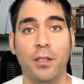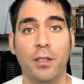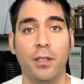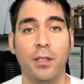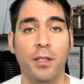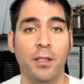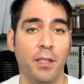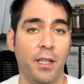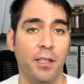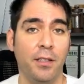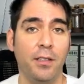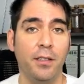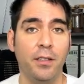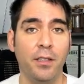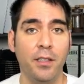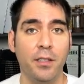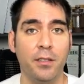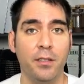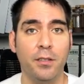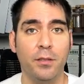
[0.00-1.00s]
in
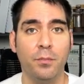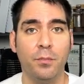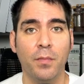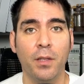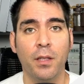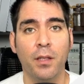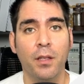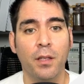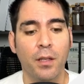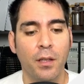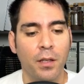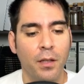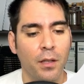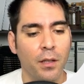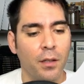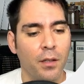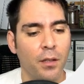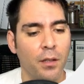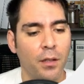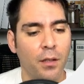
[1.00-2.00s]
ADTs.
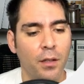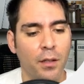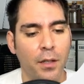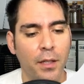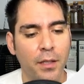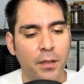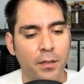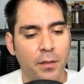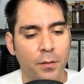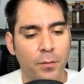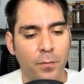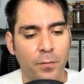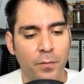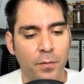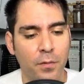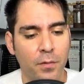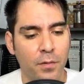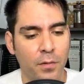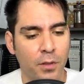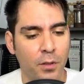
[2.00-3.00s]
Let's
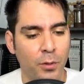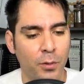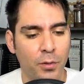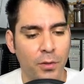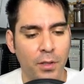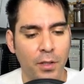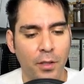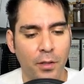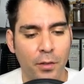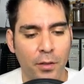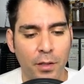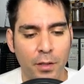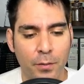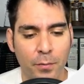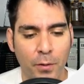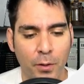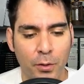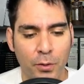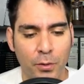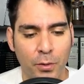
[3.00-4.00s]
consider this
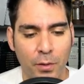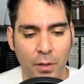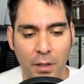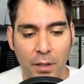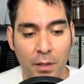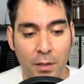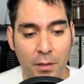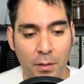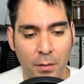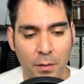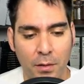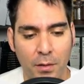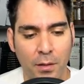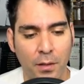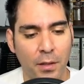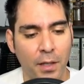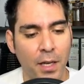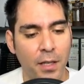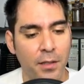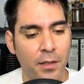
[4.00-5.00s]
function, this
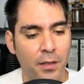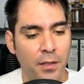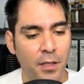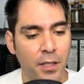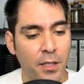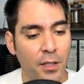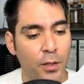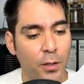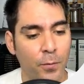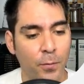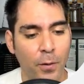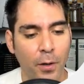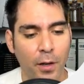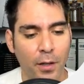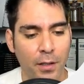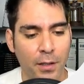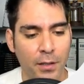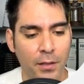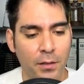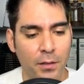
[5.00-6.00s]
ADT here for a
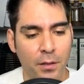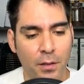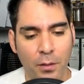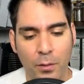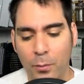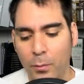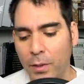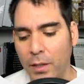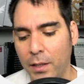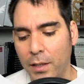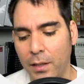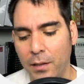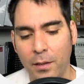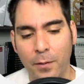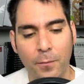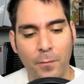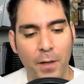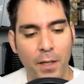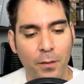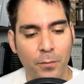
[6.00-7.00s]
list. We can
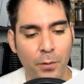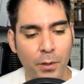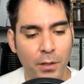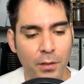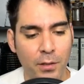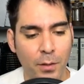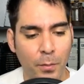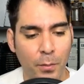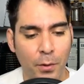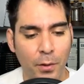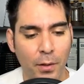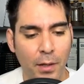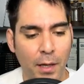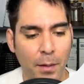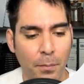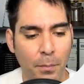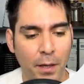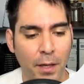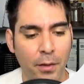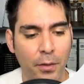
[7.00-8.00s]
define, for example, a
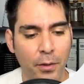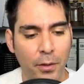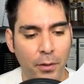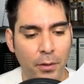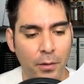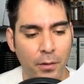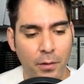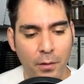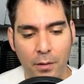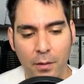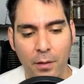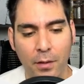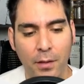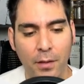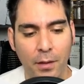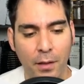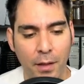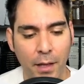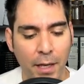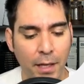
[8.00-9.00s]
method
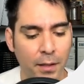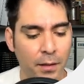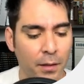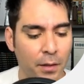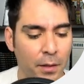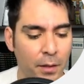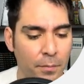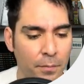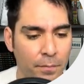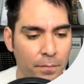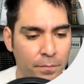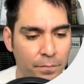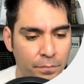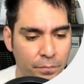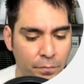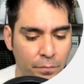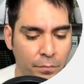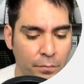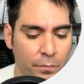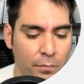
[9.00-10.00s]
length.
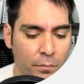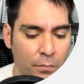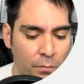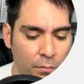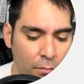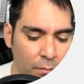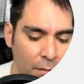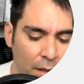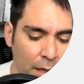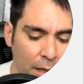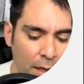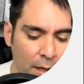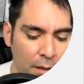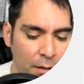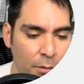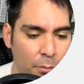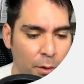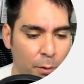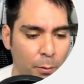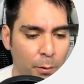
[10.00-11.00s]

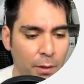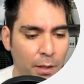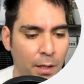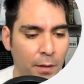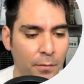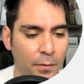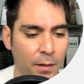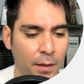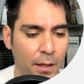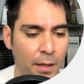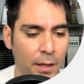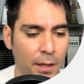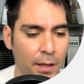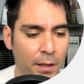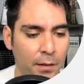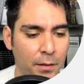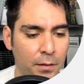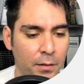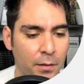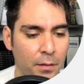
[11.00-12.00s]
And we will have
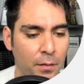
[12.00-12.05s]
length